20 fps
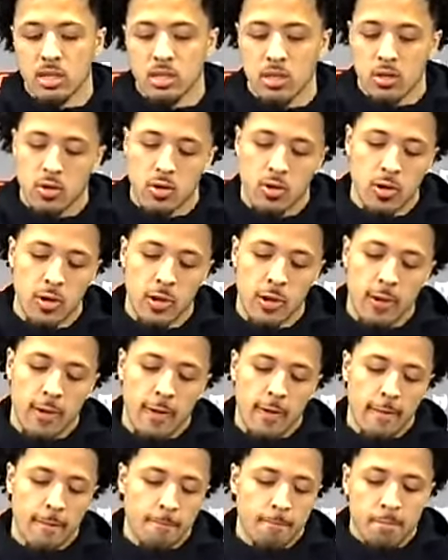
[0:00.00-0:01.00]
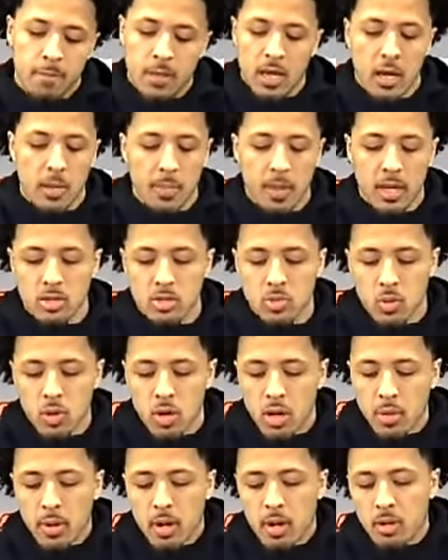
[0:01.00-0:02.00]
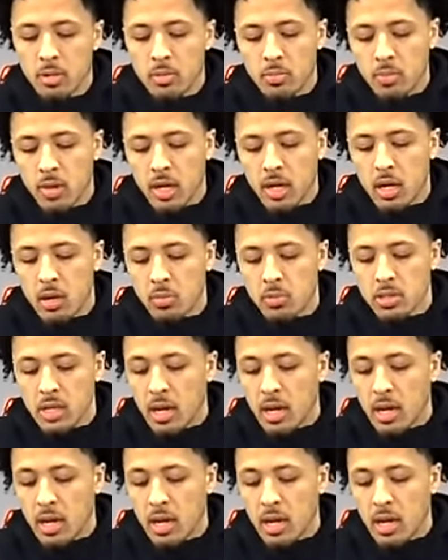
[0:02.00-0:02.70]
So, yeah, I'm not too worried about my numbers.